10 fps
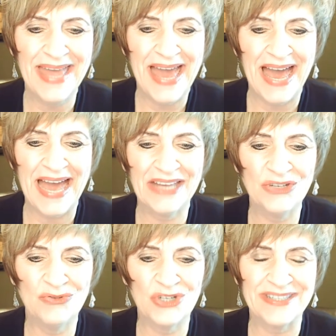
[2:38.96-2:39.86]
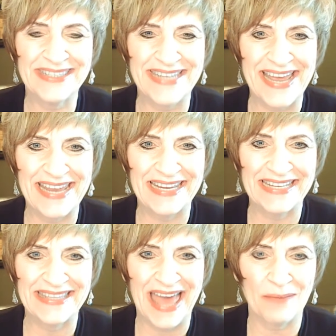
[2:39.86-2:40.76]
And you just stay in
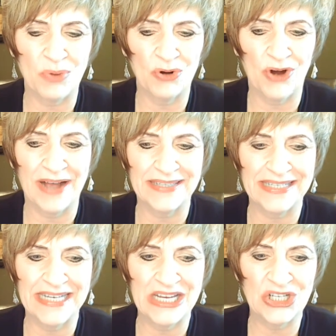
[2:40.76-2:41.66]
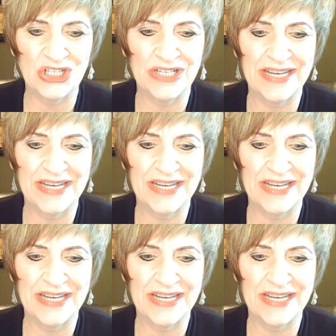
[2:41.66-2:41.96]
that procrastination